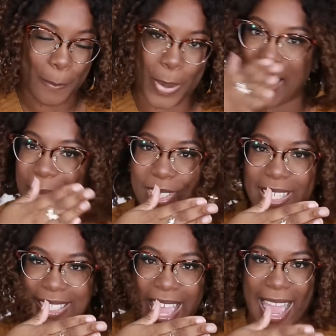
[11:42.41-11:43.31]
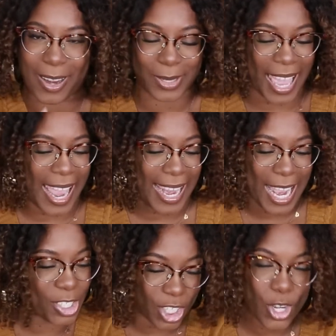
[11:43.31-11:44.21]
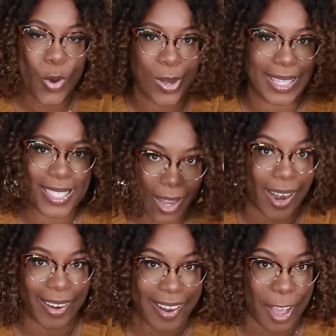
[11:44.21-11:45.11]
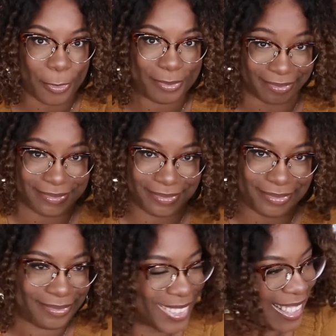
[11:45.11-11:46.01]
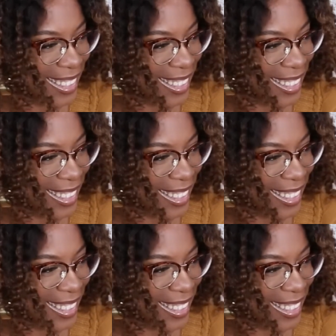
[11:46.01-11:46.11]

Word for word: Put them to the side, okay? Because your coins are enough. Mm -hmm.